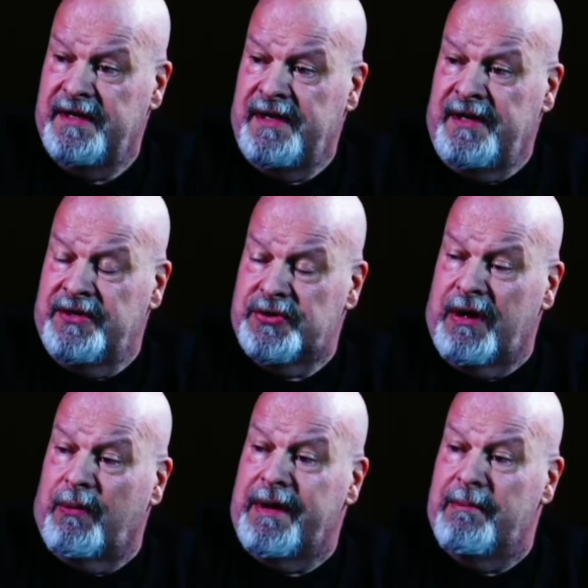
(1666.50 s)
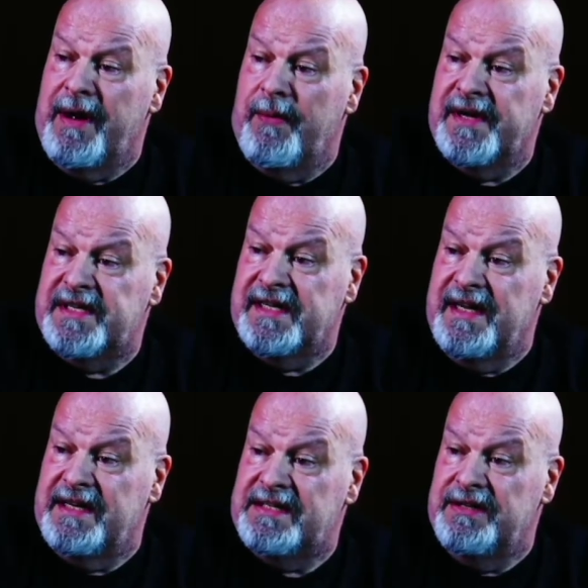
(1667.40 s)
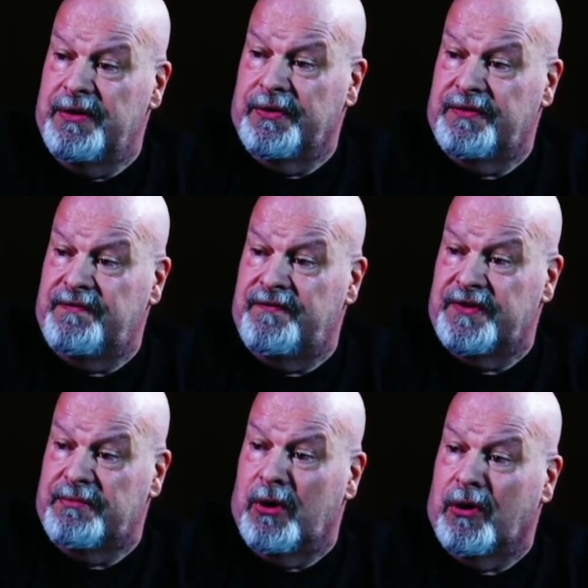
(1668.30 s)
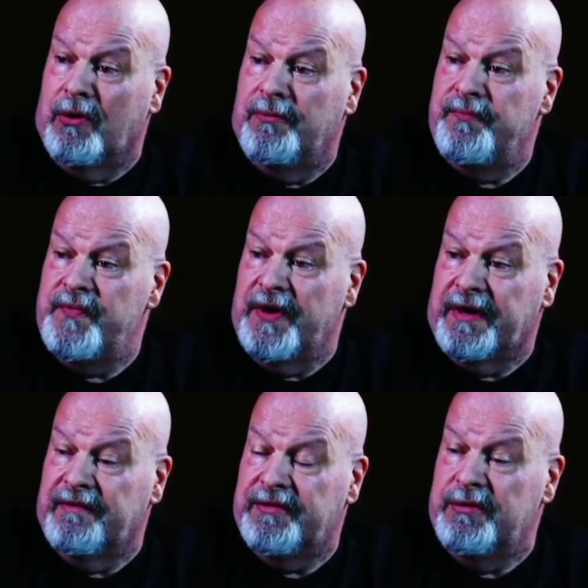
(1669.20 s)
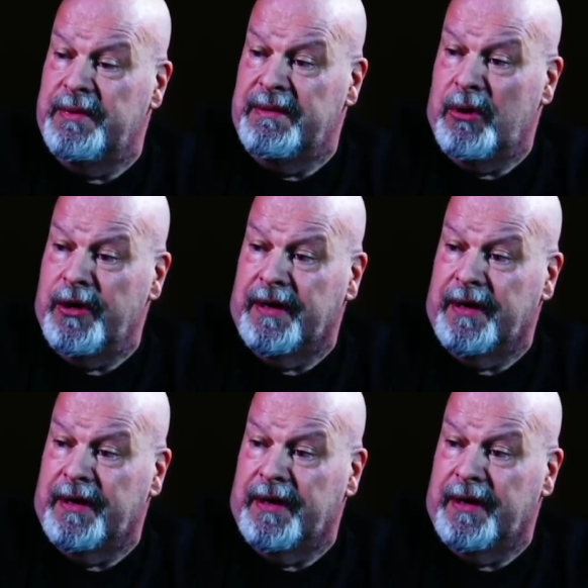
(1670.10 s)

So I'll write my resignation note for tomorrow, and I'll give it to him in the morning.